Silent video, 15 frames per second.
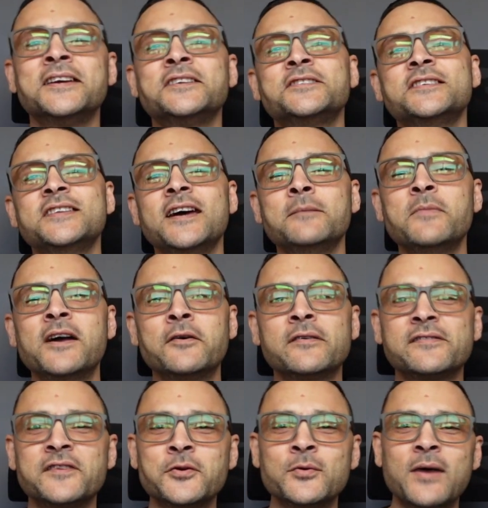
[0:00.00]
Today in my
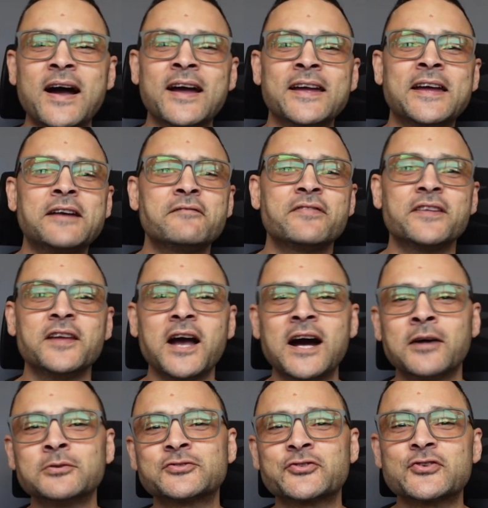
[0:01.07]
review I have the
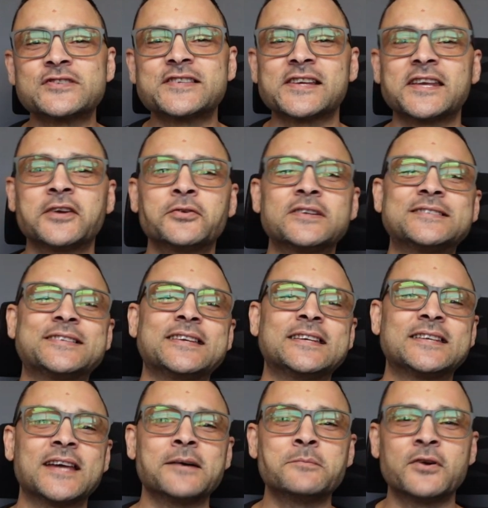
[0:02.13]
Owltron
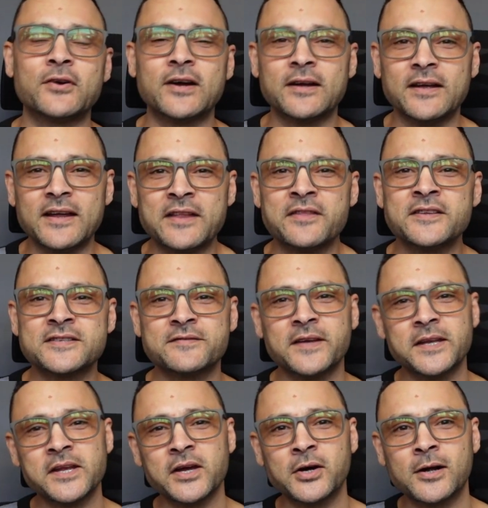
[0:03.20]
security camera. In this
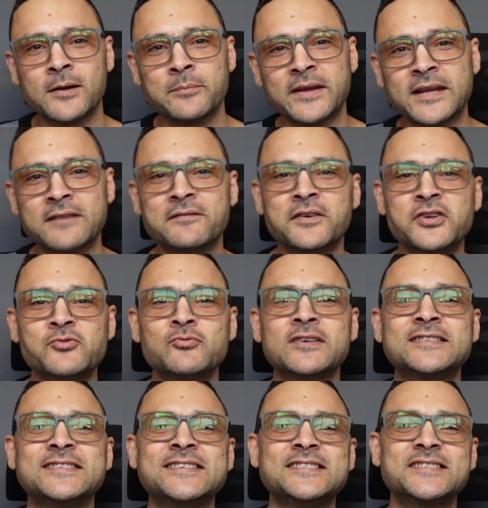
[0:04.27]
video I'll be giving you
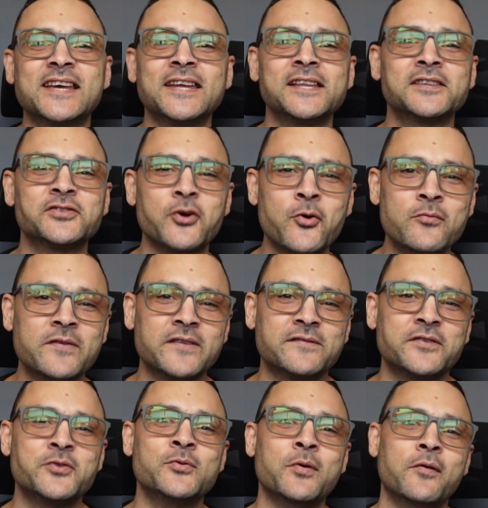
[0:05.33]
a detailed
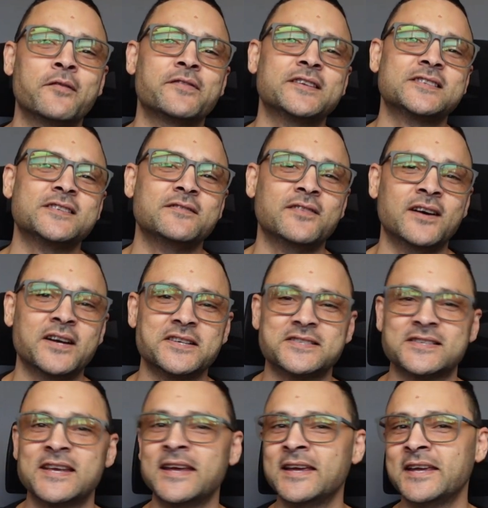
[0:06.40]
overview of this
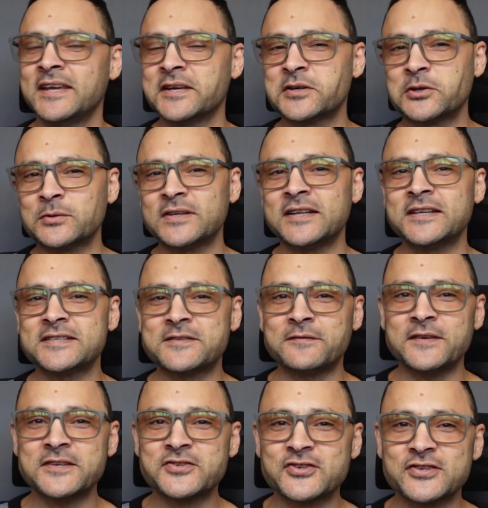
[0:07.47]
device, including its
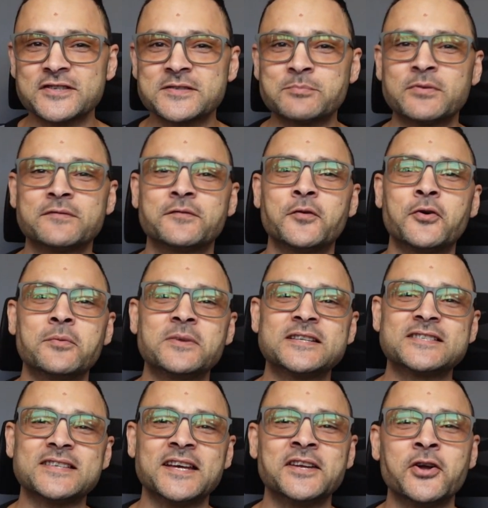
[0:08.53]
features,
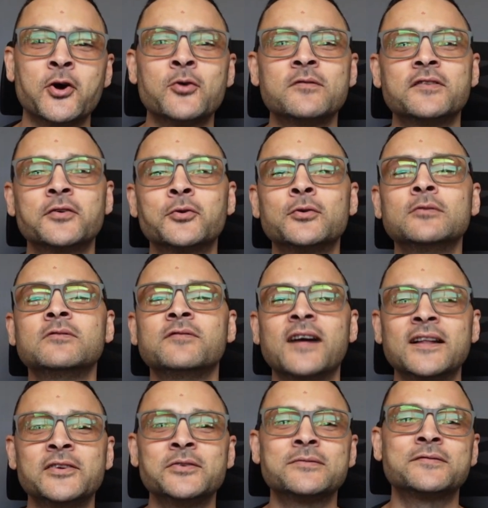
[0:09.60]
performance and overall
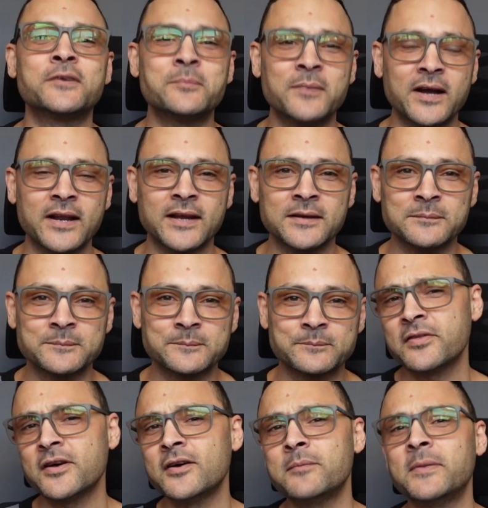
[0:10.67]
value for money.
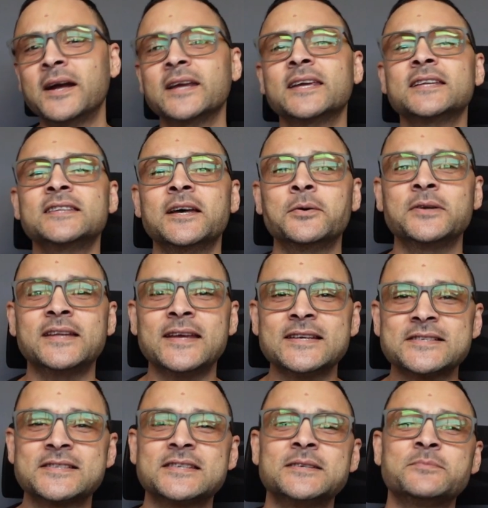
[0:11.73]
The market
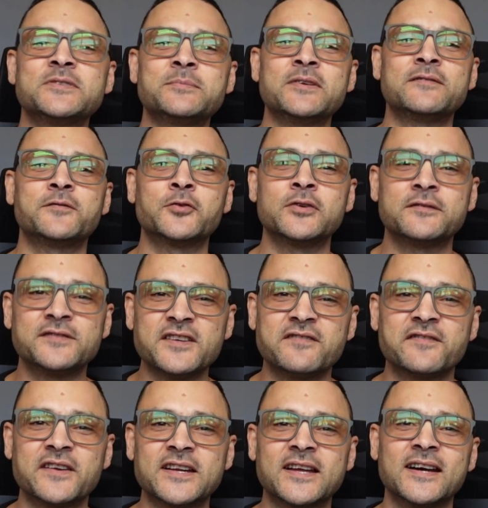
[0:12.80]
nowadays seems to be full of
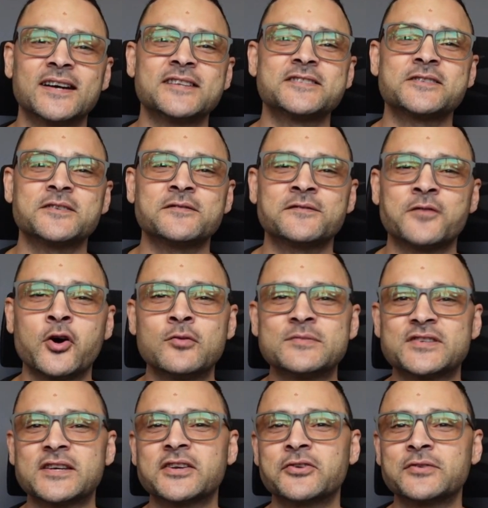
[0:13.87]
different kinds of home
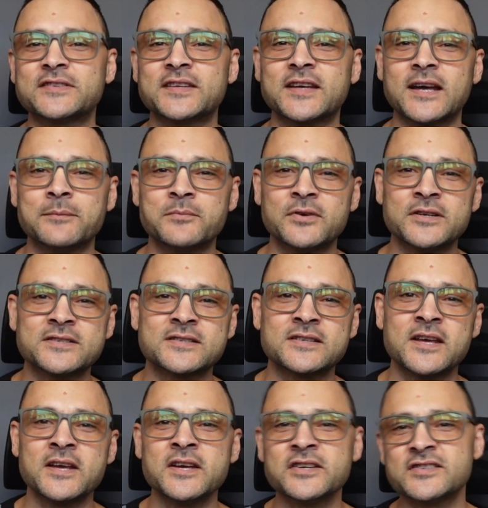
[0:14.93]
security
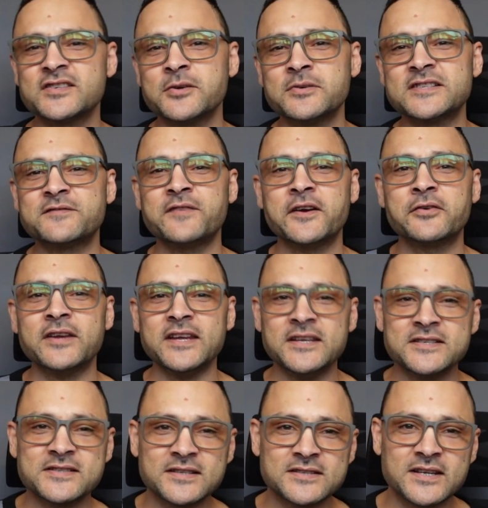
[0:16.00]
cameras, so it's very
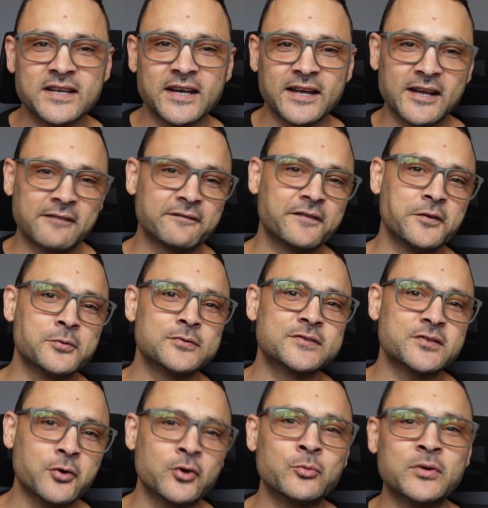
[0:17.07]
easy to get
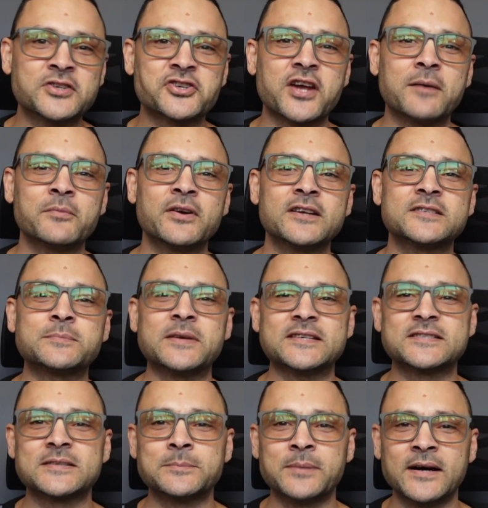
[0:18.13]
confused on which camera is
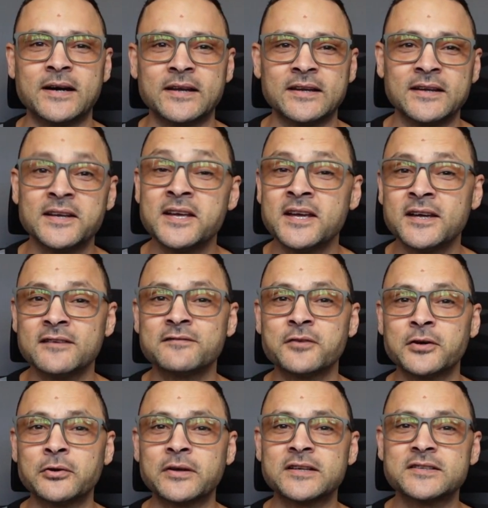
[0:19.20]
best to buy. If
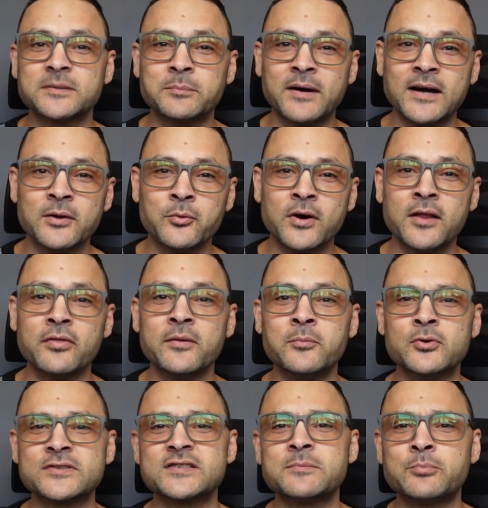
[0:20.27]
you're looking to buy one, the
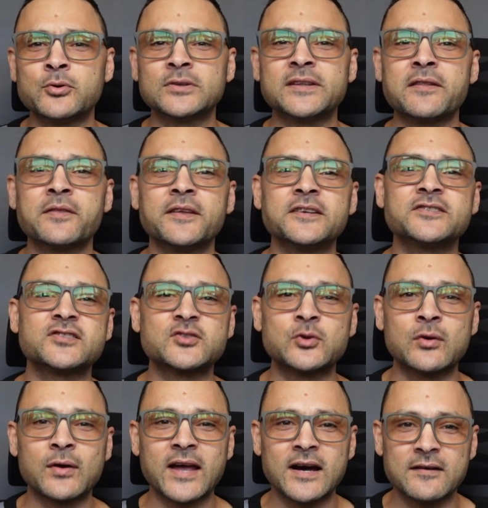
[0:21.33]
most important things to
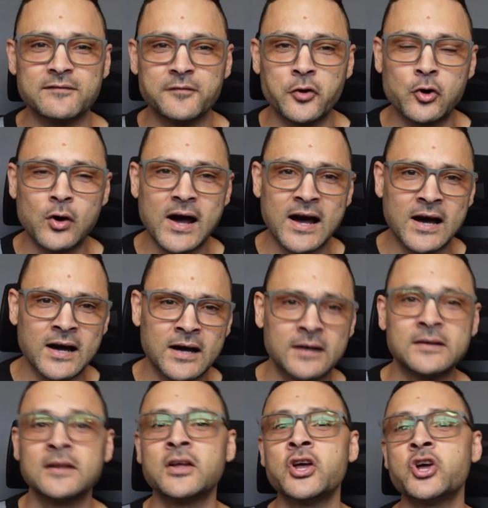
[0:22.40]
look out for are
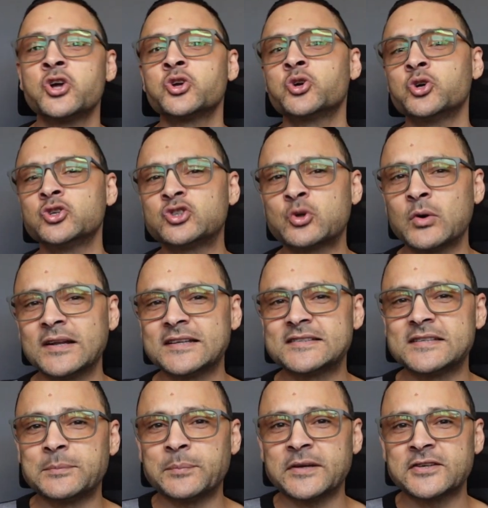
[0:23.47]
good
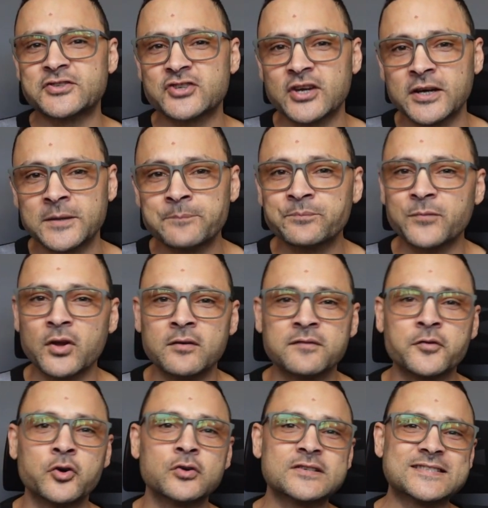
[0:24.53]
quality picture,
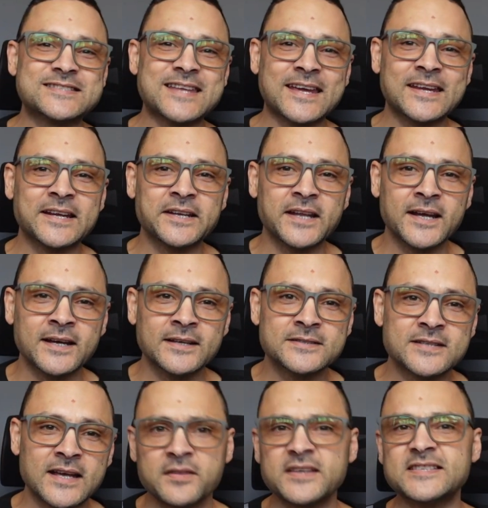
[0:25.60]
of course day and
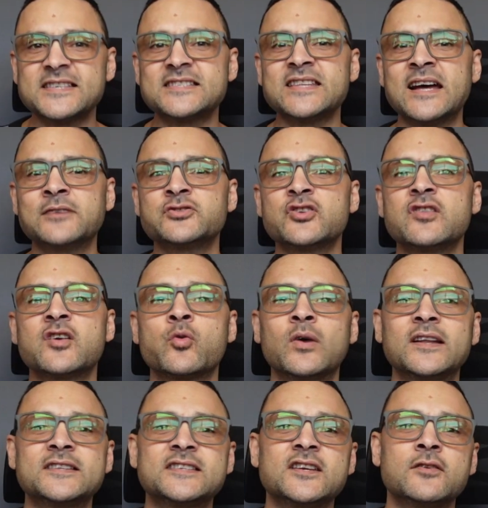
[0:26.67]
night. This is down to the
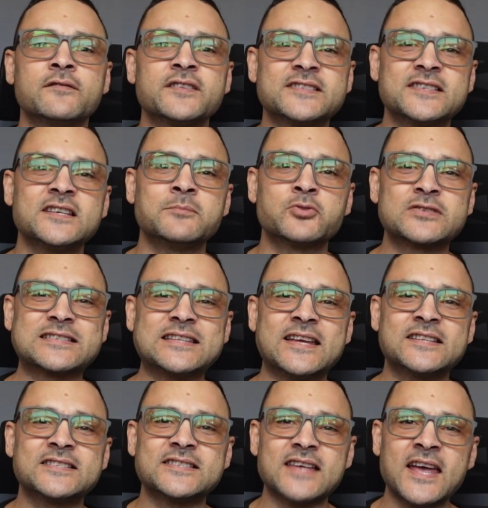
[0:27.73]
quality of the CMOS
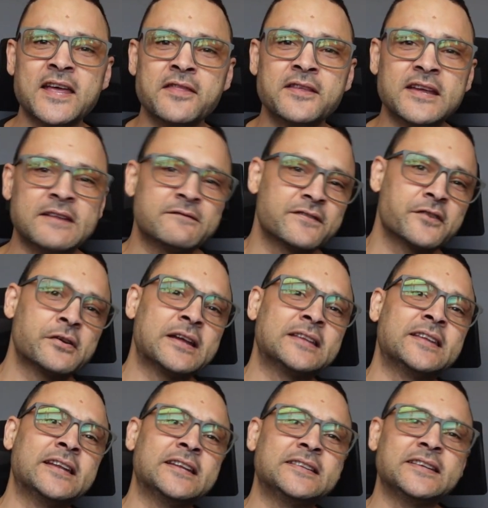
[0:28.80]
lens and the
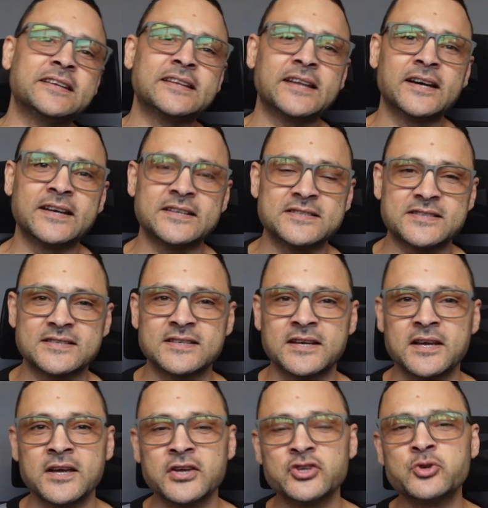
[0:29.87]
infrared LED lights.
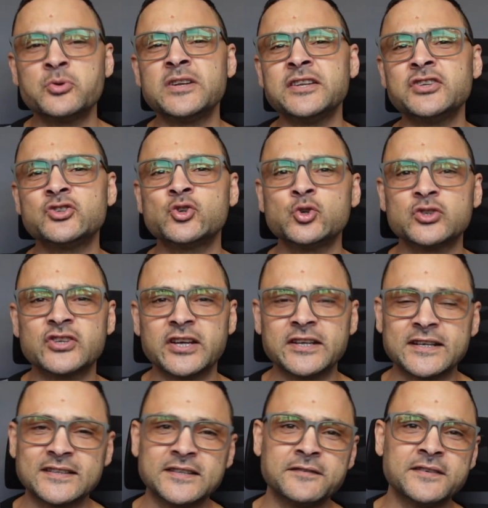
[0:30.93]
You will need good
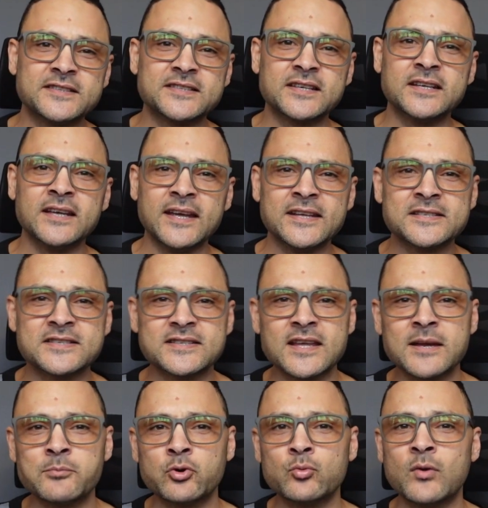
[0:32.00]
connectivity and
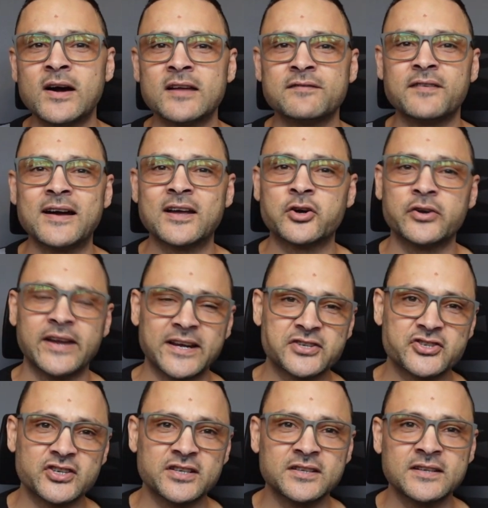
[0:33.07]
stable Wi-Fi
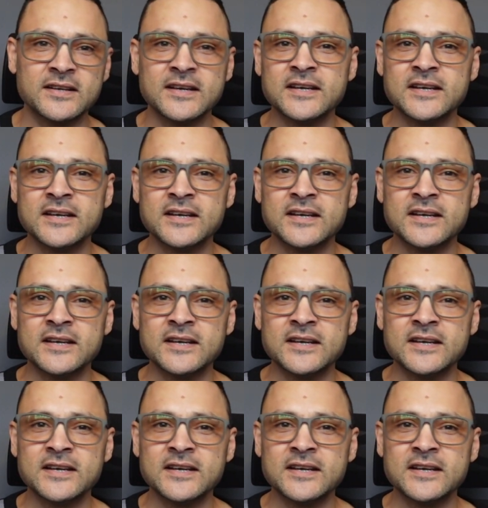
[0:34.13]
connection,